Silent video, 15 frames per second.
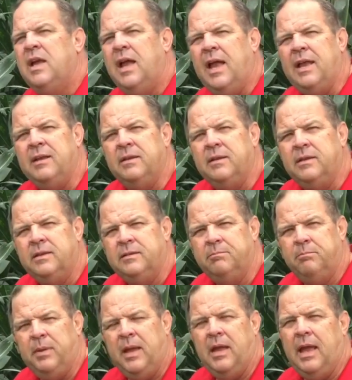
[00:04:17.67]
And
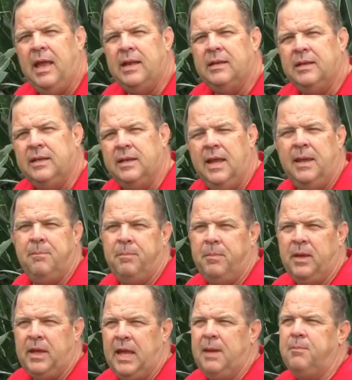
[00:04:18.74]

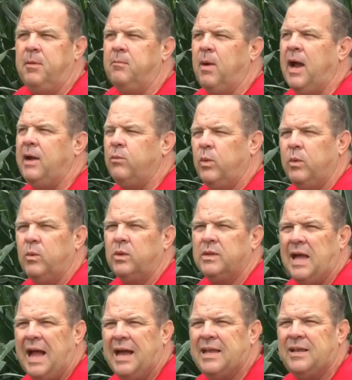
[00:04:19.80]
keep in mind, we'll
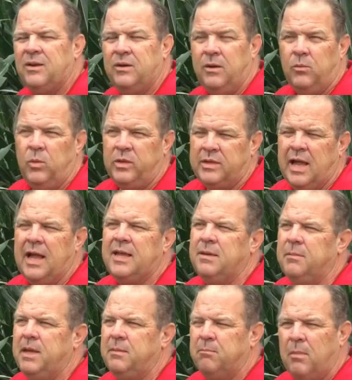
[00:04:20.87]

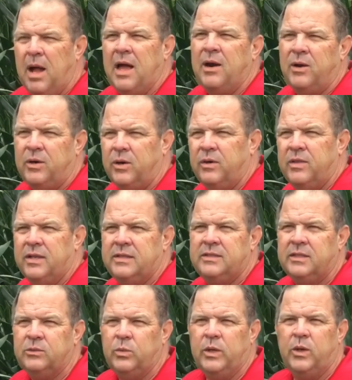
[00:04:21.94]
document and monitor this
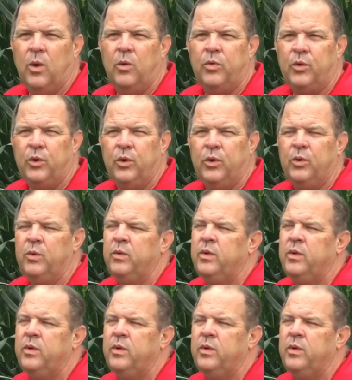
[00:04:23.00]
as we go through.